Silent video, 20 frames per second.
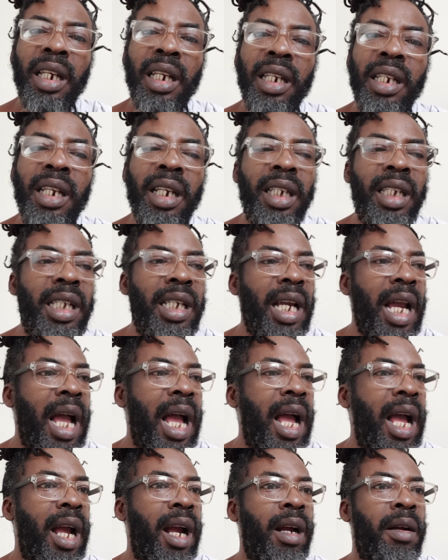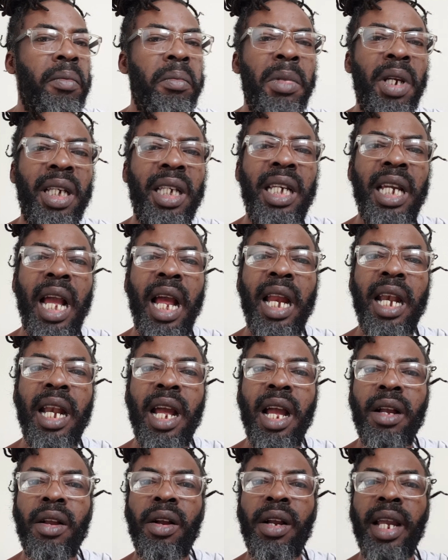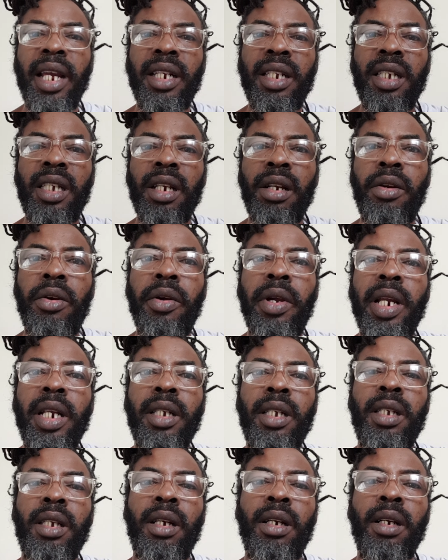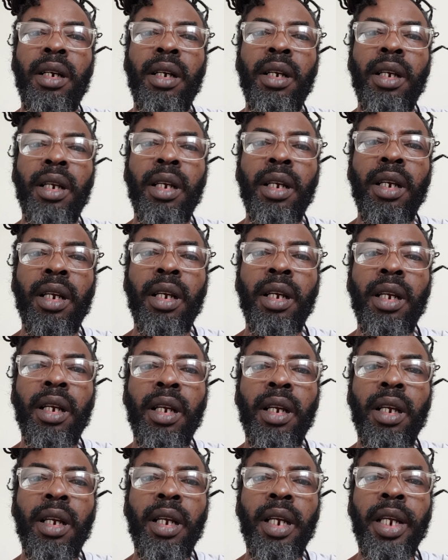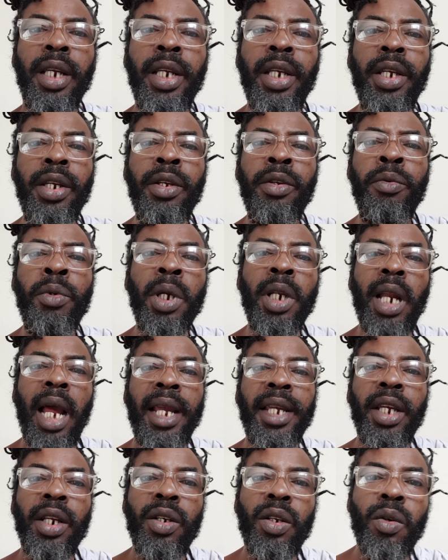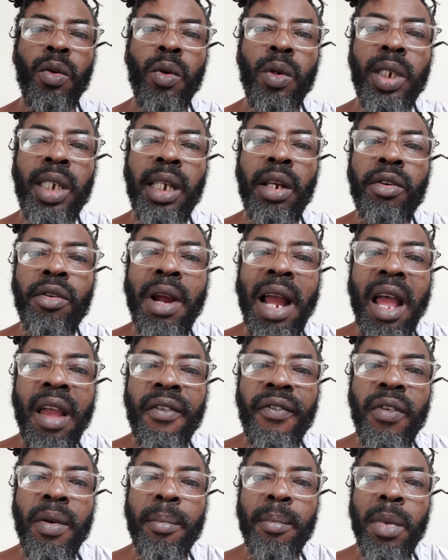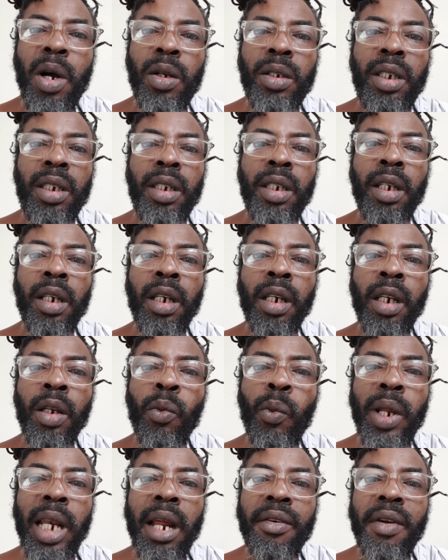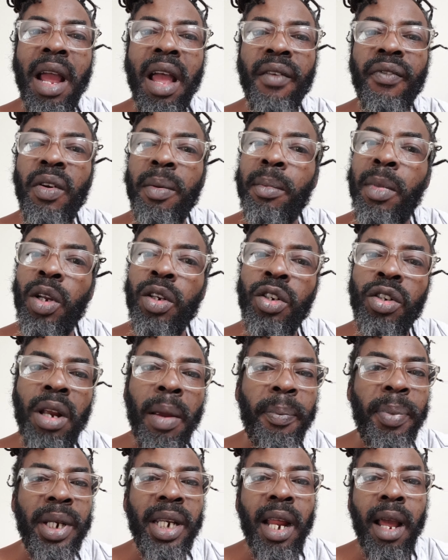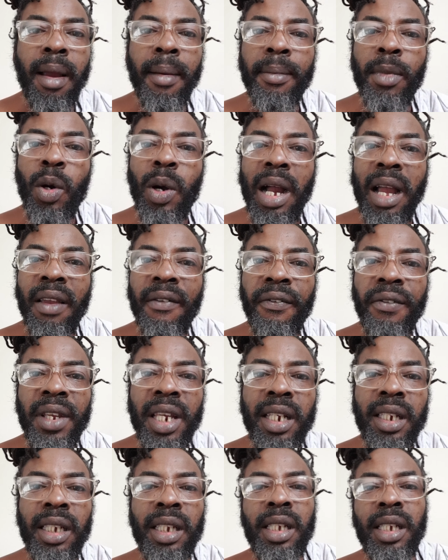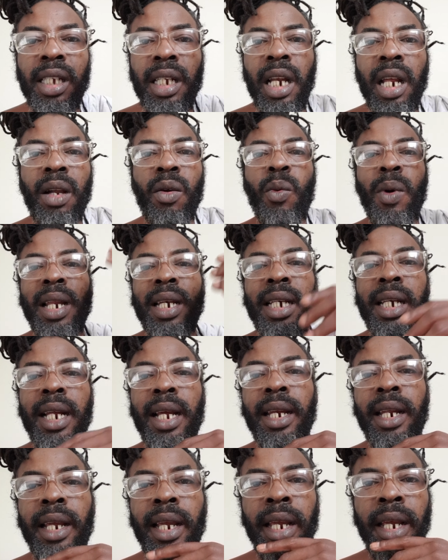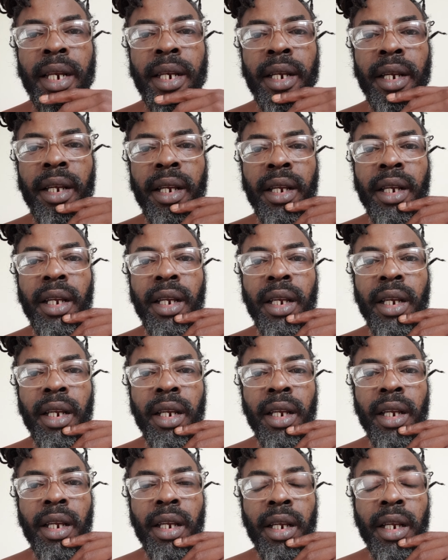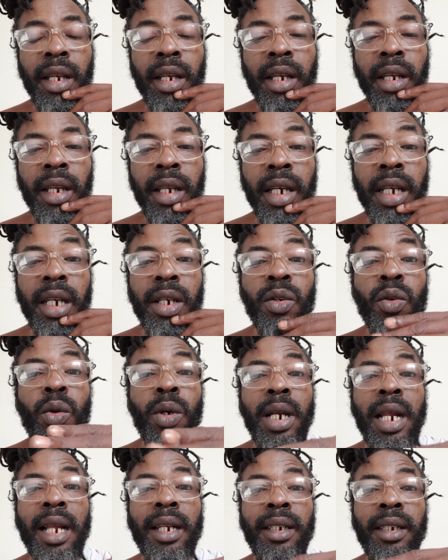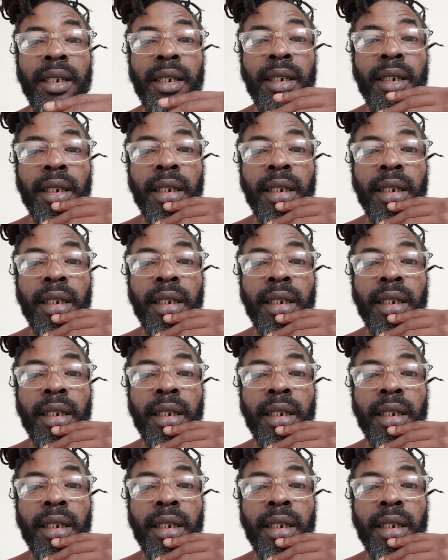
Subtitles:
You can't go against the grain, sir. You know, it's a rifle, but. When a rifle butt drop in a boy's face, it select one in the head. You didn't know that?